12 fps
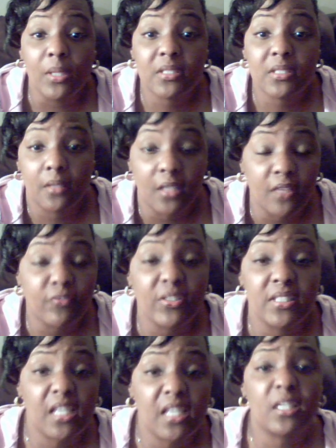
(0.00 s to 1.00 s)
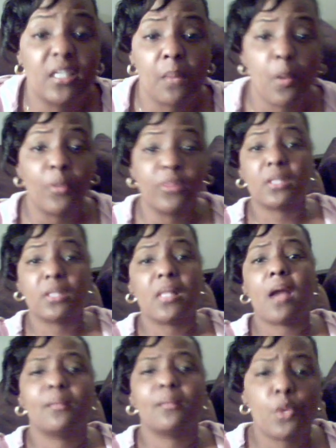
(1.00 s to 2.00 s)
He was, and if he did, he came home at 3
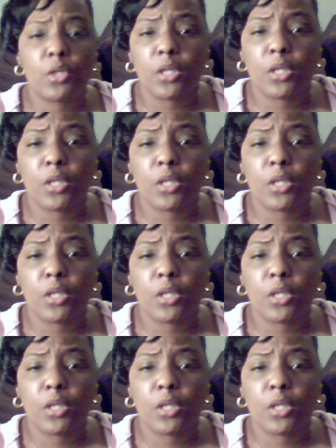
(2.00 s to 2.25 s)
o'clock in the morning